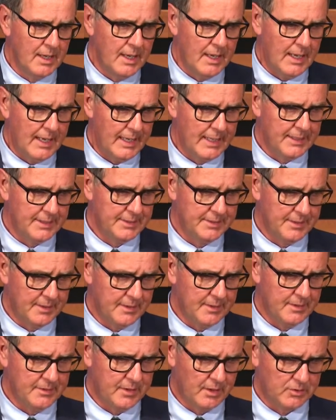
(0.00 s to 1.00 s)

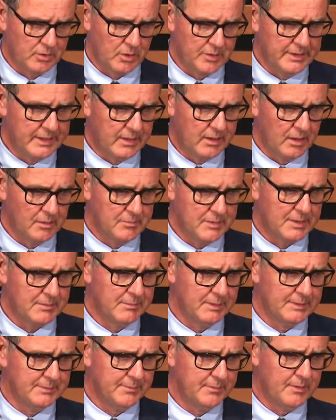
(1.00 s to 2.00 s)
and Dr. Nicole
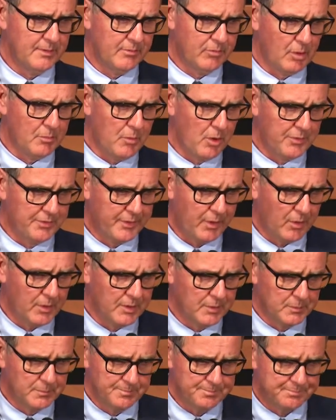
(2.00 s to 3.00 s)
Mittman from
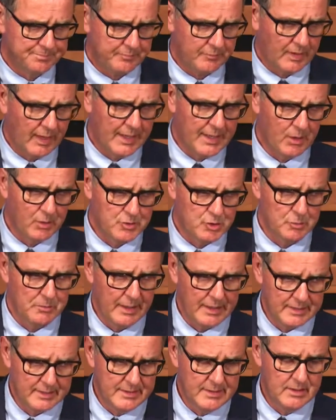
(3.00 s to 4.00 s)
Ontario. And also
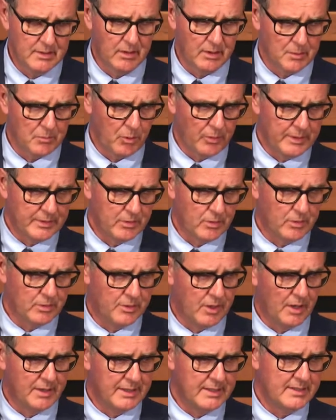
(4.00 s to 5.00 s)
my key collaborator,
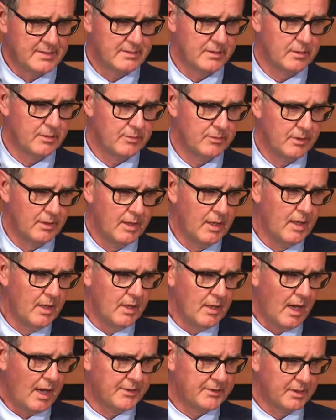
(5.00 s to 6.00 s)
Doug Easton,
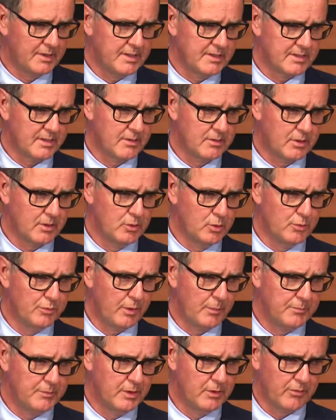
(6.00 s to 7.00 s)
Antonis Antoniou
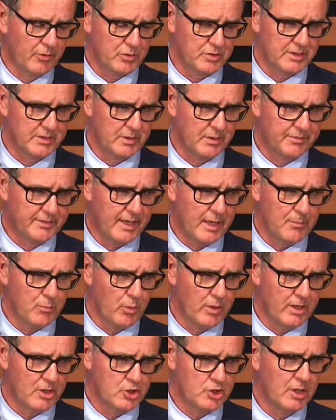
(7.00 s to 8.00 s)
from the University of
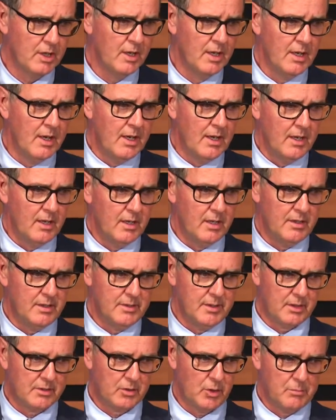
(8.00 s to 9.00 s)
Cambridge,
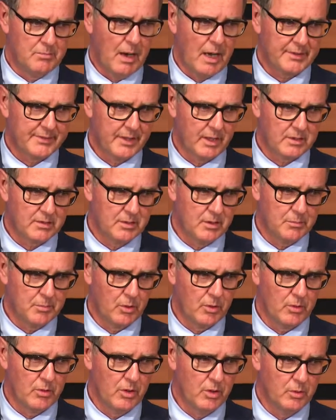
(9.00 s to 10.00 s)
Dr. Bartak
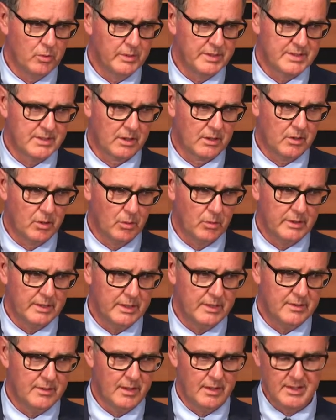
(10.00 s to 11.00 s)
Knopper, who is the
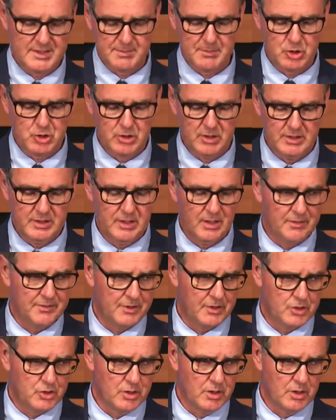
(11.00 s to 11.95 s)
co-lead, especially on the